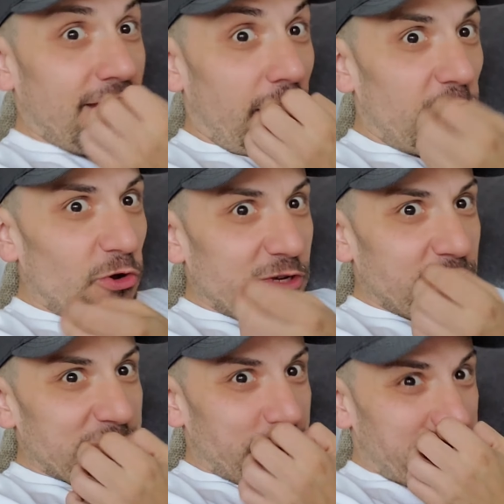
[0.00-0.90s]
Are you always
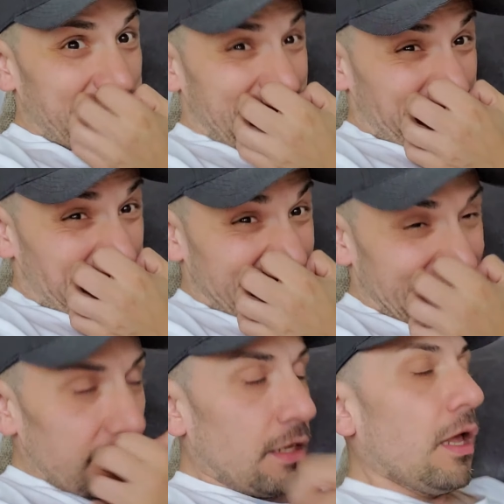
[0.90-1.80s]
miserable? It's fun.
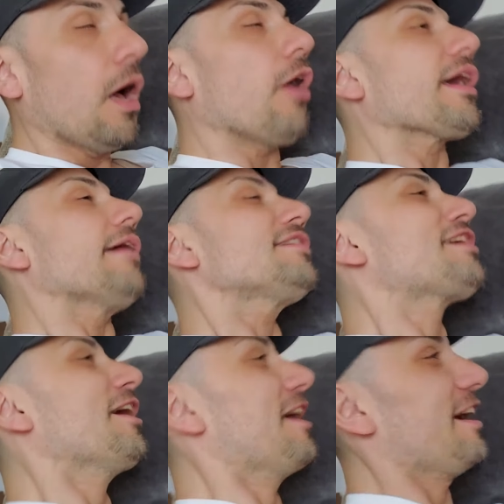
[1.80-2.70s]
Okay, so
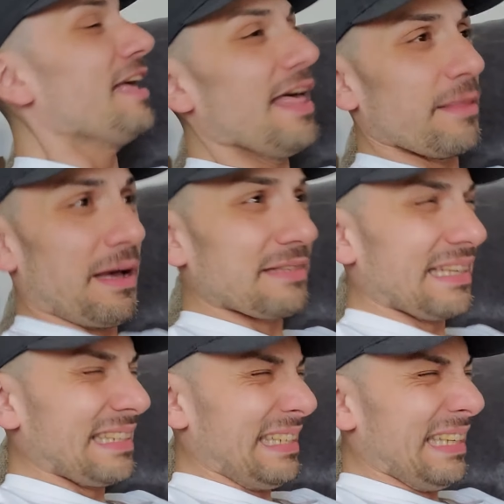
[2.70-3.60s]
the mom's like, this